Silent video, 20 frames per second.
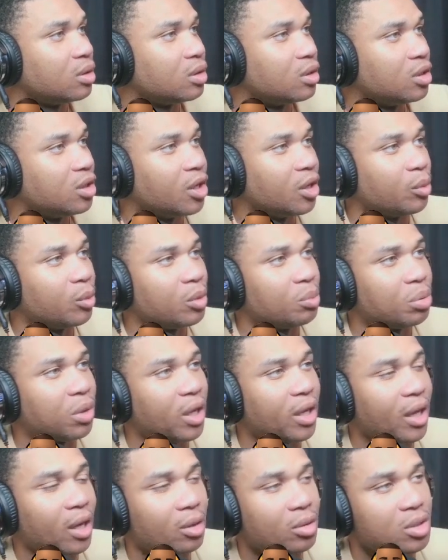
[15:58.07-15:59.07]
Yeah, we
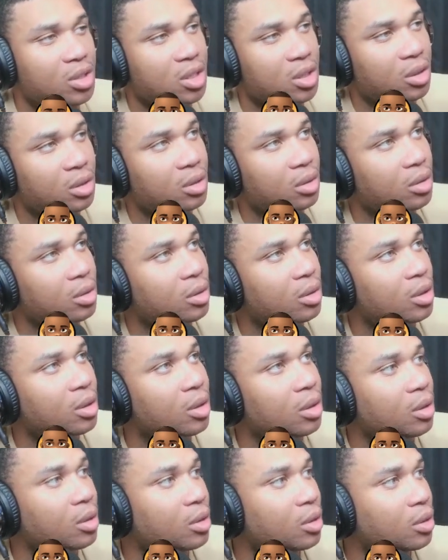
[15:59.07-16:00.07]
play Elsa.
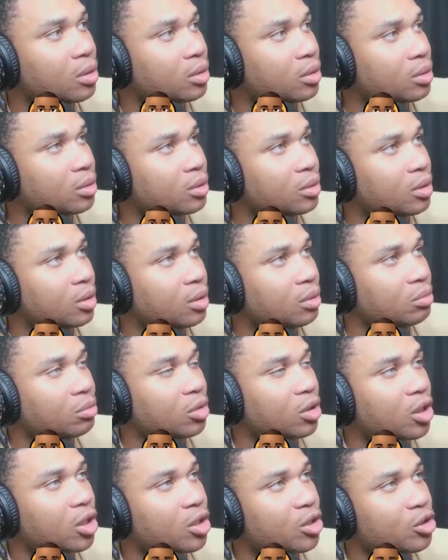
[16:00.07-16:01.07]

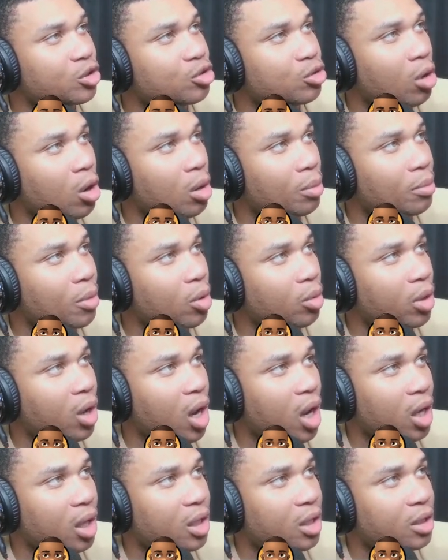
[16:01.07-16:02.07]
Looking to draw
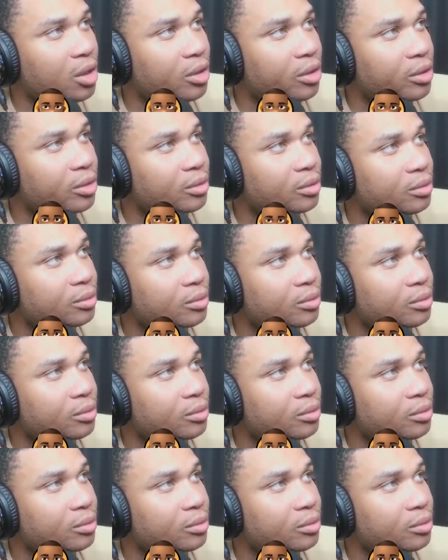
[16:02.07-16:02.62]
MODOK here.